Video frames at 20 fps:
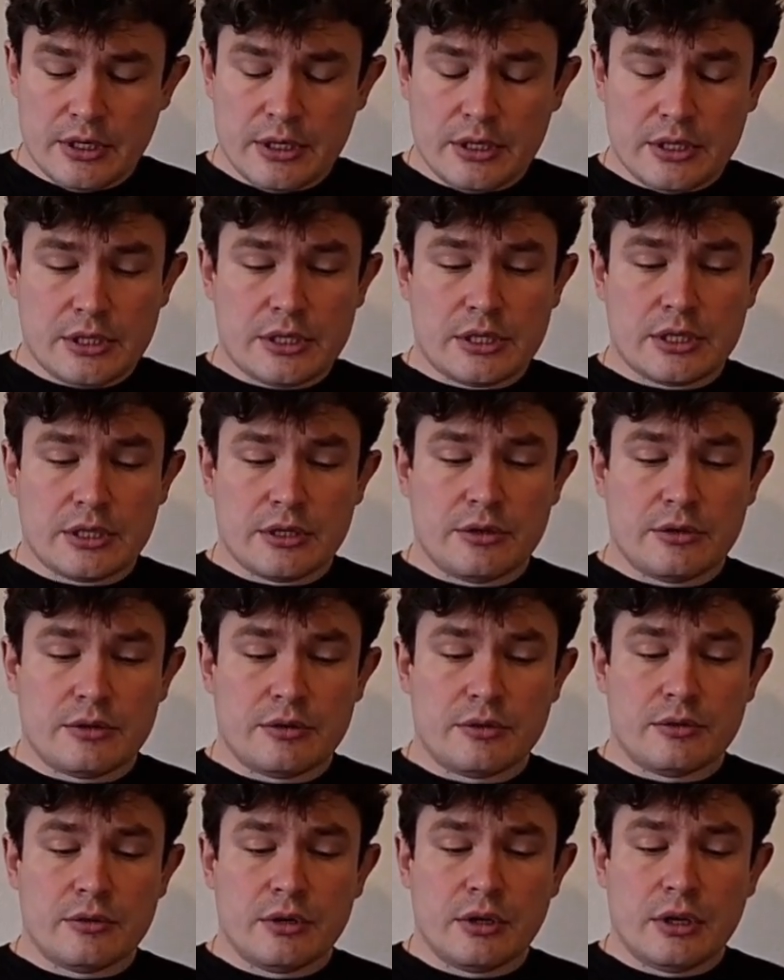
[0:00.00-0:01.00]

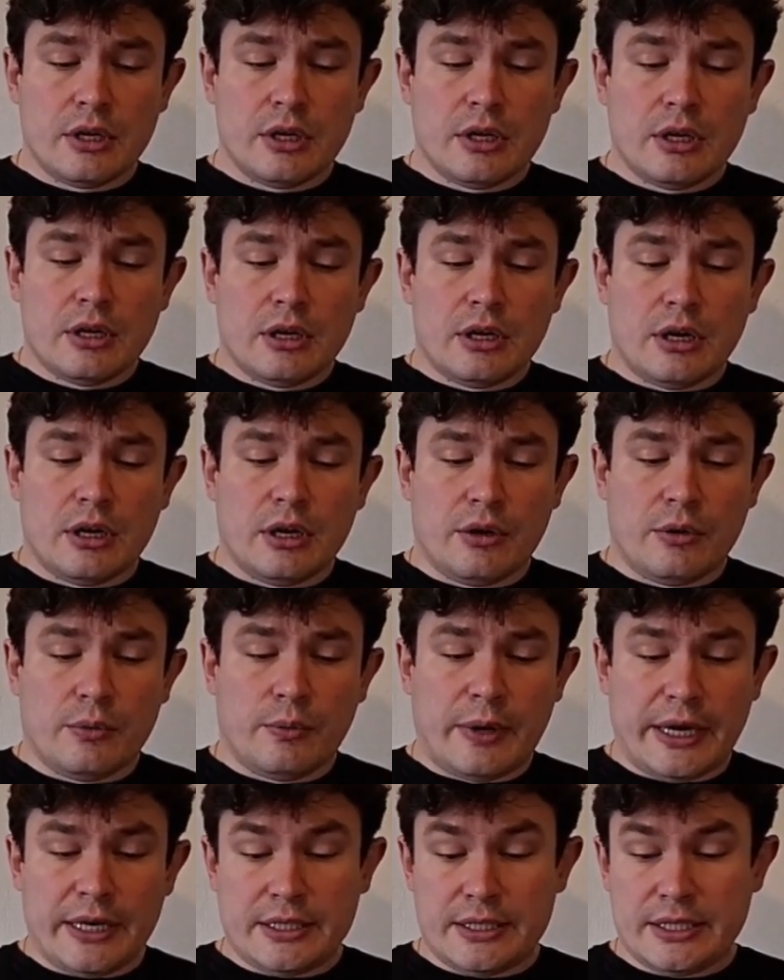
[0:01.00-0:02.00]
So
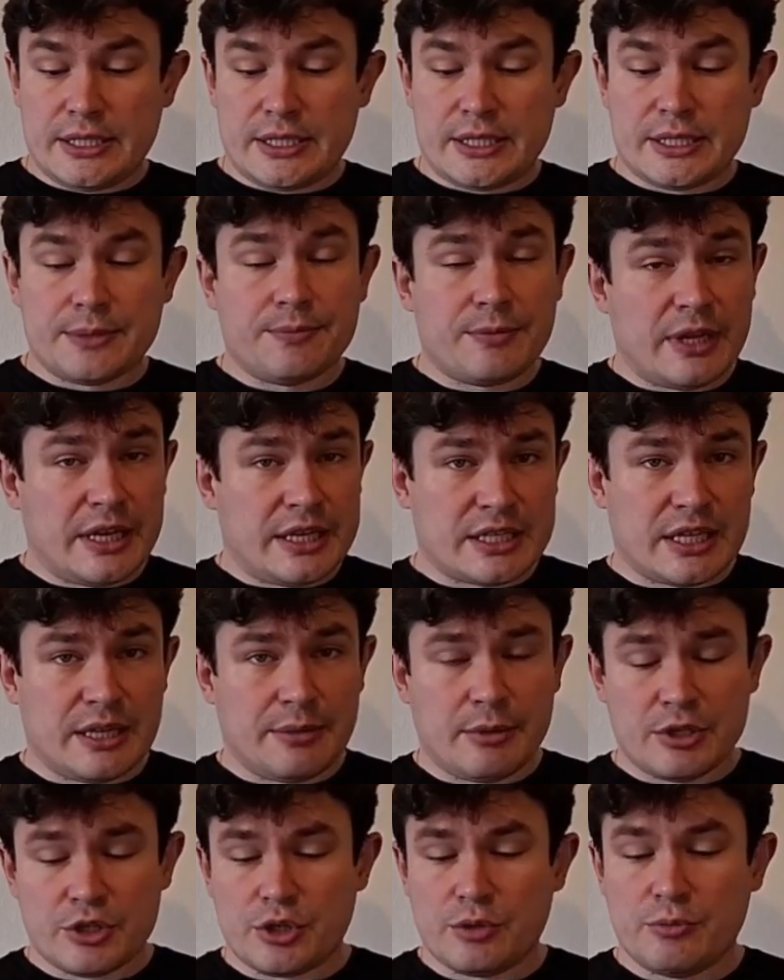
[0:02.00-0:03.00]
white is, as I
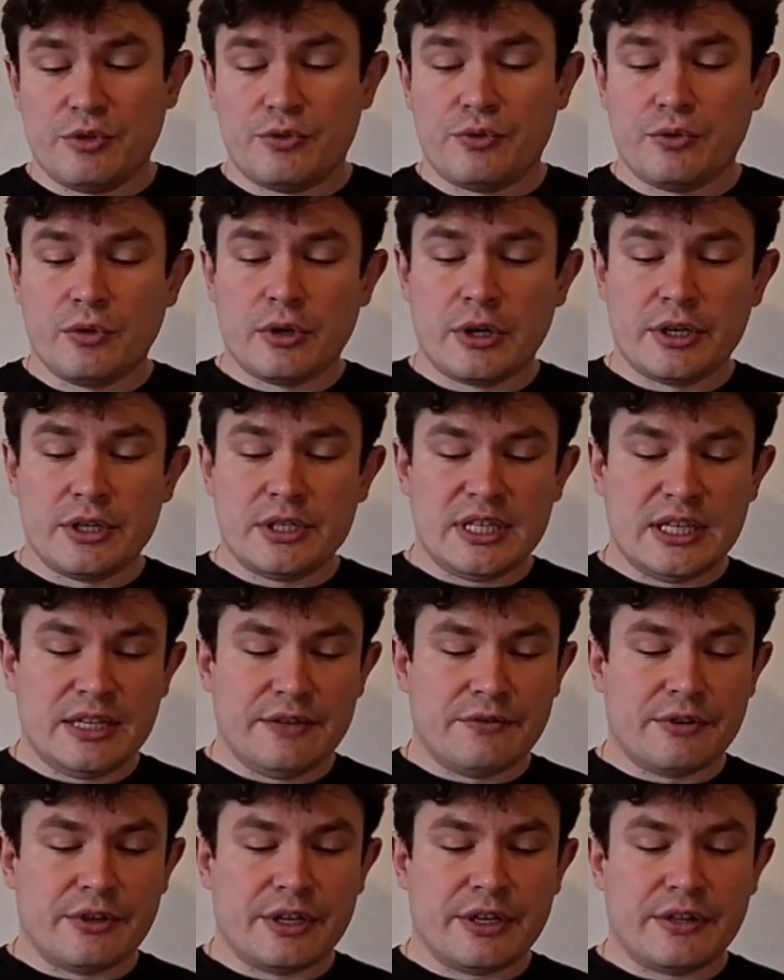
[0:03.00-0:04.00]
mentioned before,
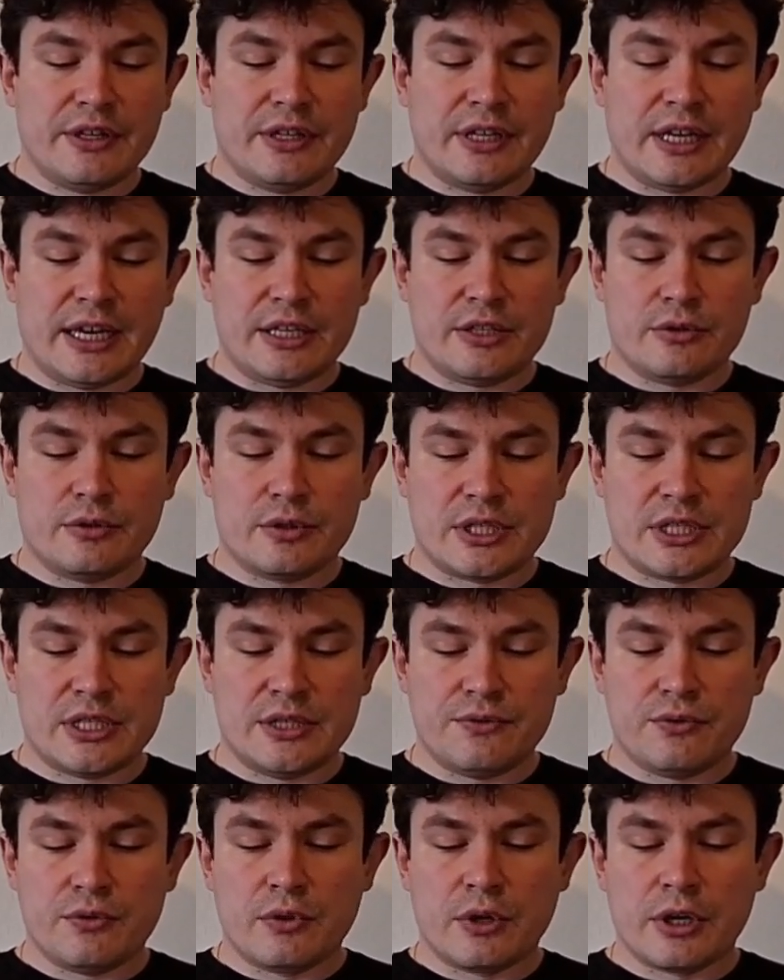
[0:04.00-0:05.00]
delivering the knight on
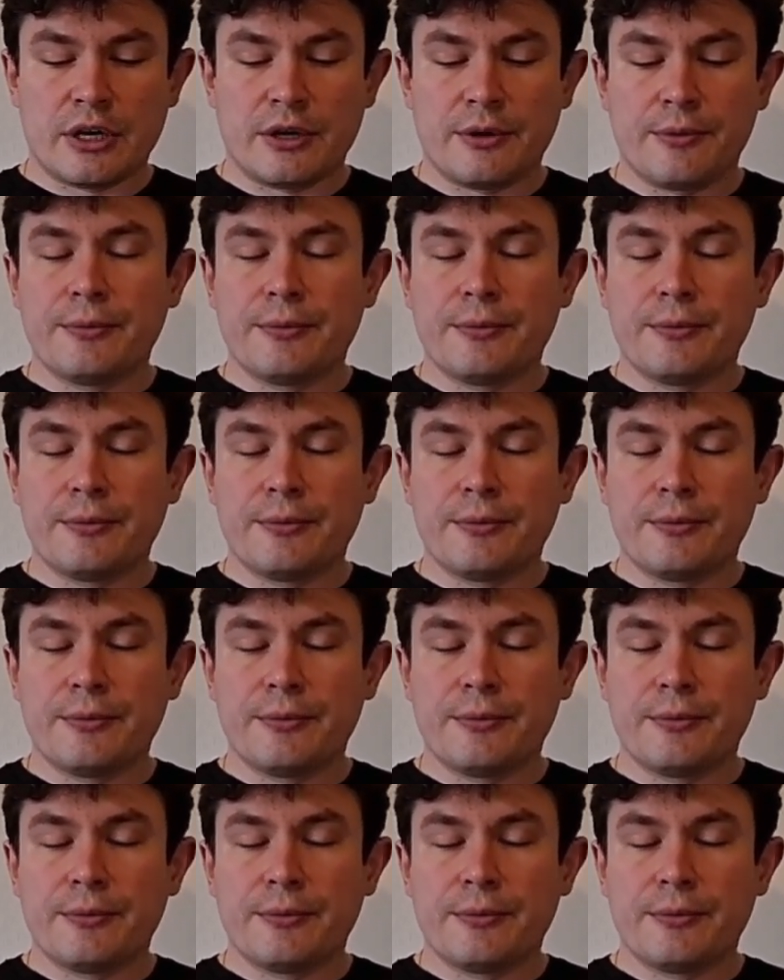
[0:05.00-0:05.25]
c4,